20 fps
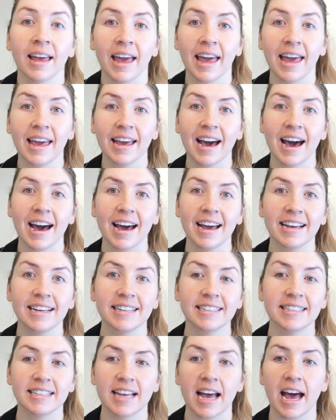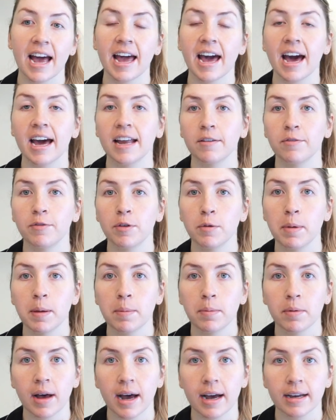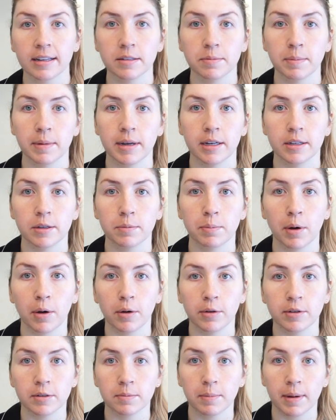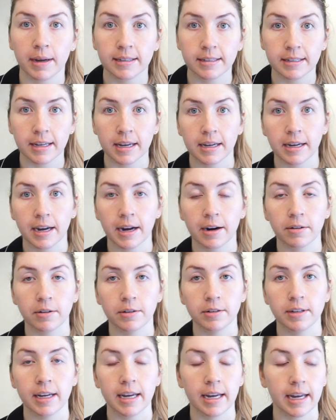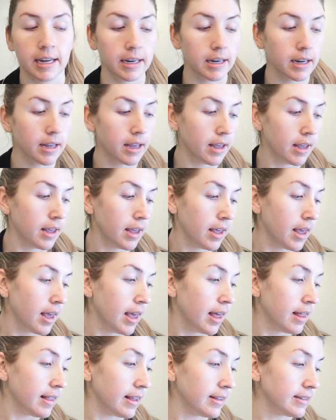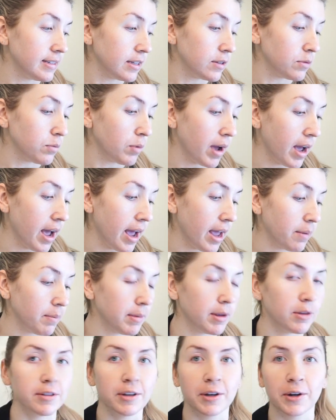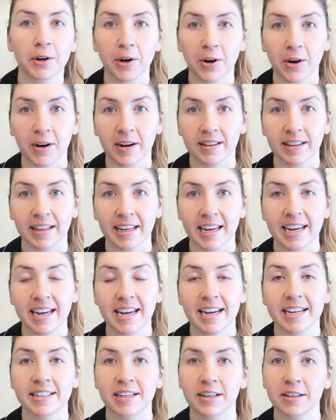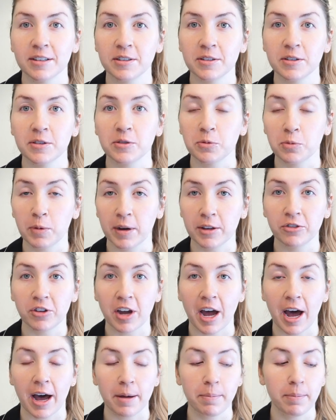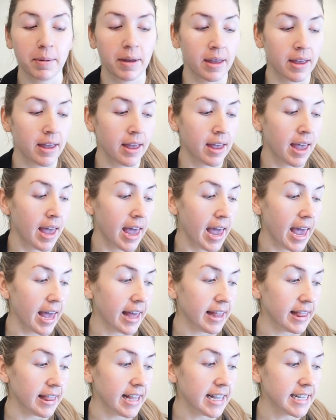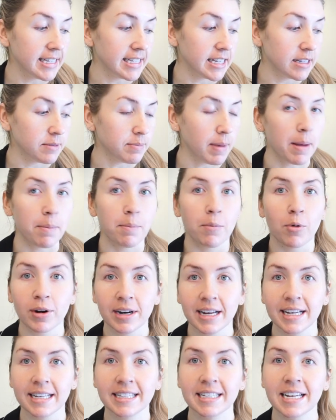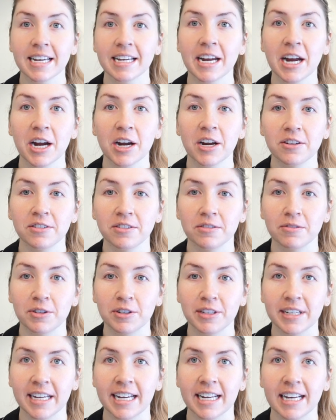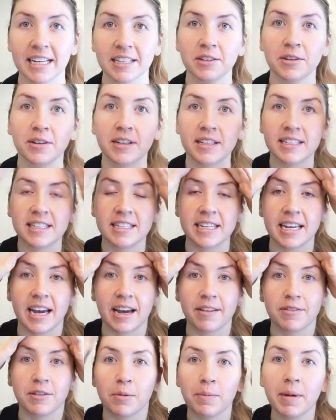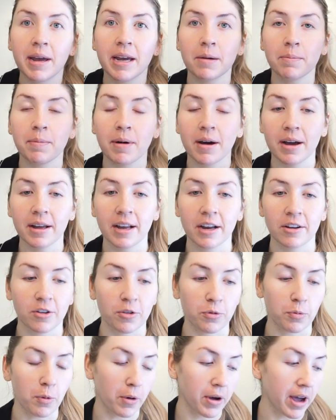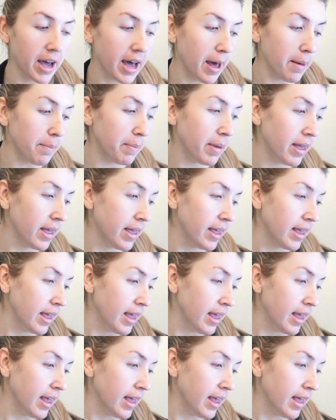Hey guys, I had a few people ask me to post my skincare routine. This is what I'm using currently. It does switch up, and this is my morning skincare routine. As you can see, I have no makeup on. I just woke up